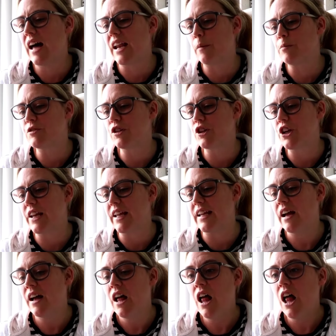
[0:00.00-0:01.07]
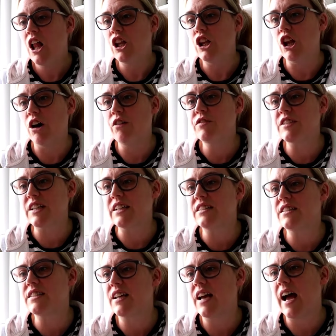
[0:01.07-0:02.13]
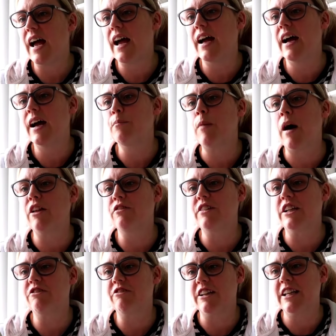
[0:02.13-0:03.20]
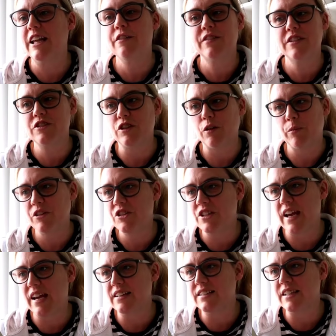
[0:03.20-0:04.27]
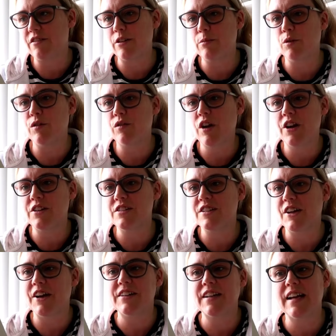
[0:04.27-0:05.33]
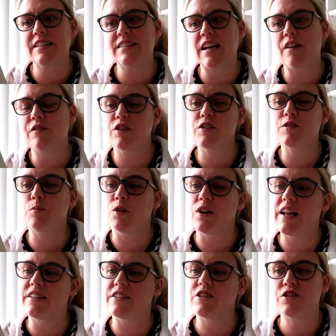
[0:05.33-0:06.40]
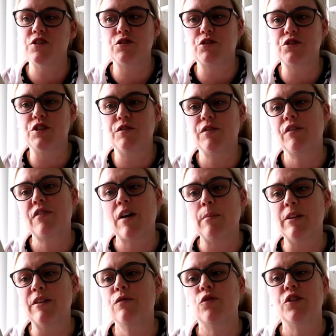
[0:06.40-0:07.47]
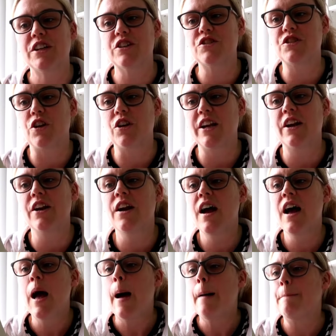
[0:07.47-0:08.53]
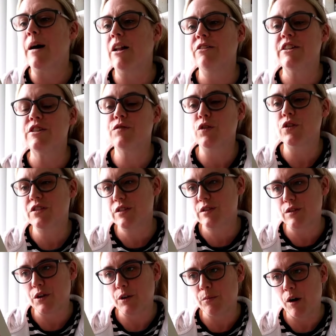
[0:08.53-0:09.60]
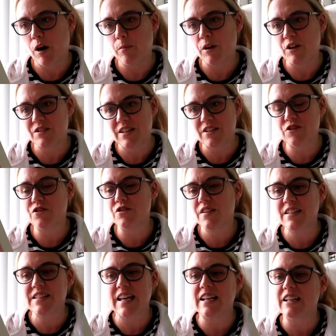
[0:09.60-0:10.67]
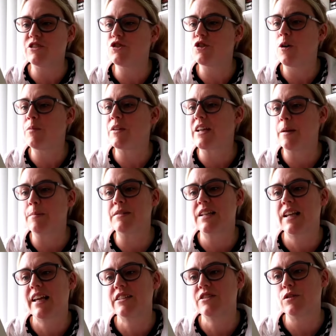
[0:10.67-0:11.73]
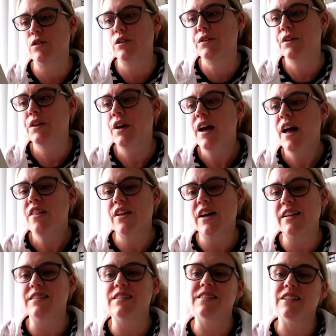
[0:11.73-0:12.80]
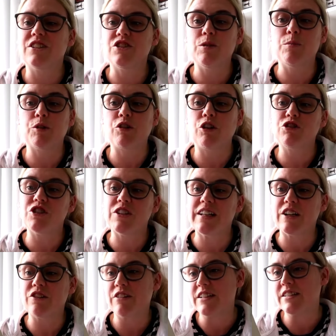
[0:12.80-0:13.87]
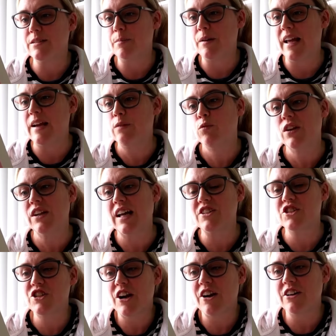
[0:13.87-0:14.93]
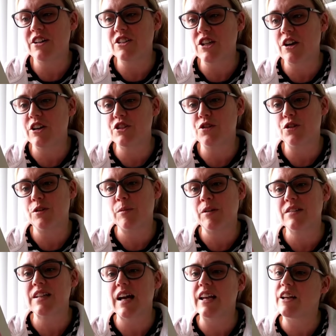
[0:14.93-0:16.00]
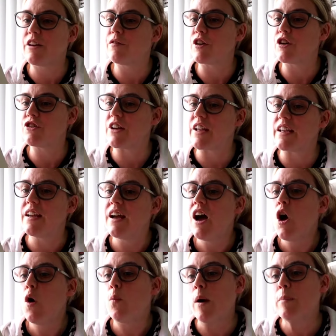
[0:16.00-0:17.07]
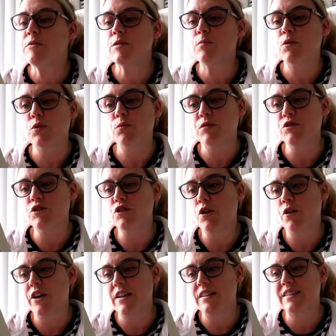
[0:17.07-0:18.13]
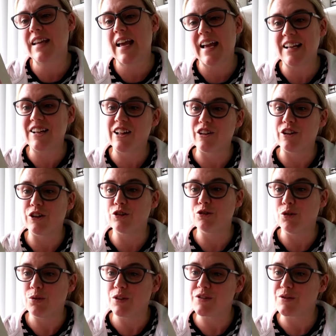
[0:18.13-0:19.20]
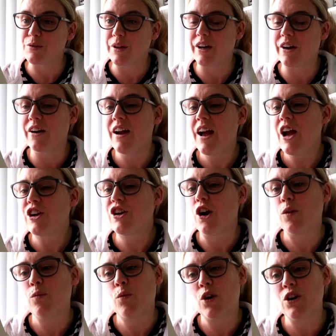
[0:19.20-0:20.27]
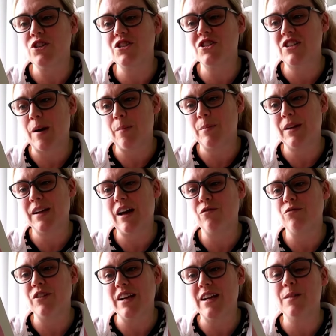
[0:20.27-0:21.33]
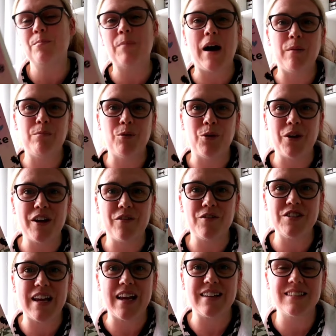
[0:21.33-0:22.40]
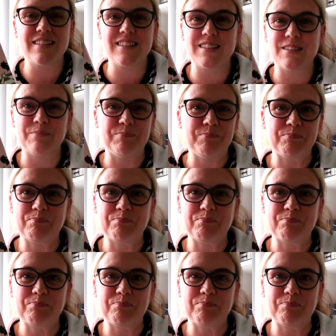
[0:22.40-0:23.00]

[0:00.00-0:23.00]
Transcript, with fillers: and absolutely loved it. Uh, Mallory Greenleaf is done with chess. Every move counts nowadays. After the sport led to the destruction of her family four years earlier, Mallory's focus is on her mom, her sisters, and the dead-end job that keeps the lights on. That is until she begrudgingly agrees to play in one last char charity tournament and inadvertently wipes the board with notorious king killer Nolan Sawyer, current world champion and reigning bad boy of chess